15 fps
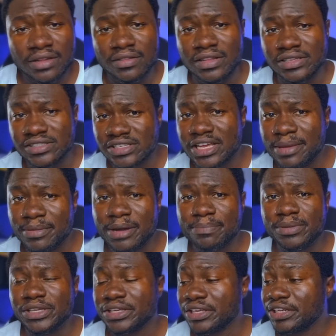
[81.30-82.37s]
The same
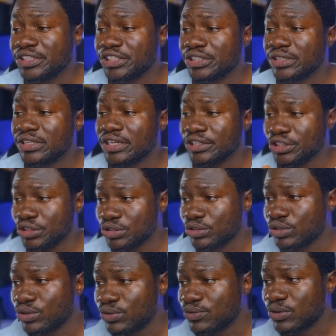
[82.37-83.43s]
application that you
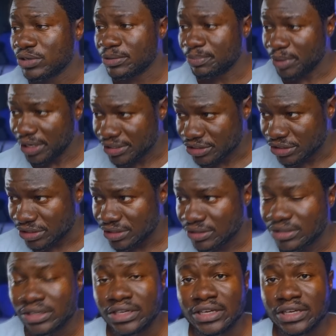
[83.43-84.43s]
do for the PEC-G,